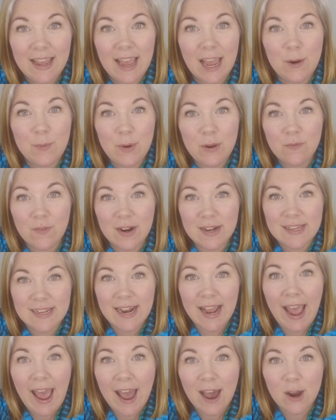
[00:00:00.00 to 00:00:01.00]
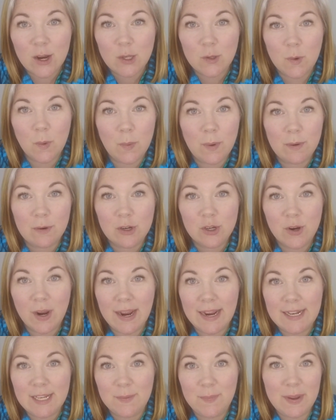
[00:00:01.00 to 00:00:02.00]
and we rented a house while we were
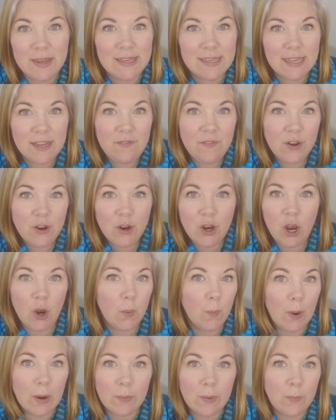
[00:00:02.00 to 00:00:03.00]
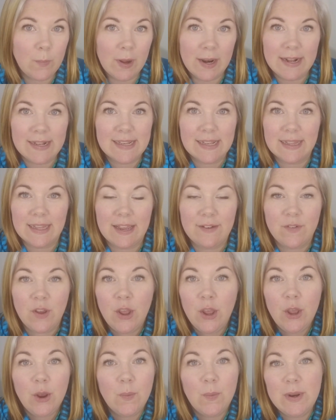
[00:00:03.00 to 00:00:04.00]
trying to basically figure out where we wanted to
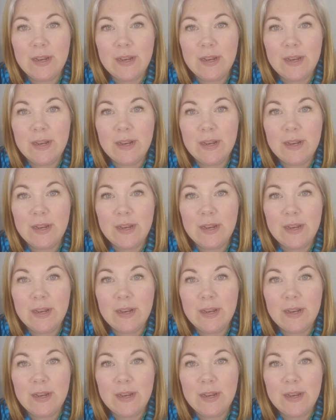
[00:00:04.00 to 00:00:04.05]
live.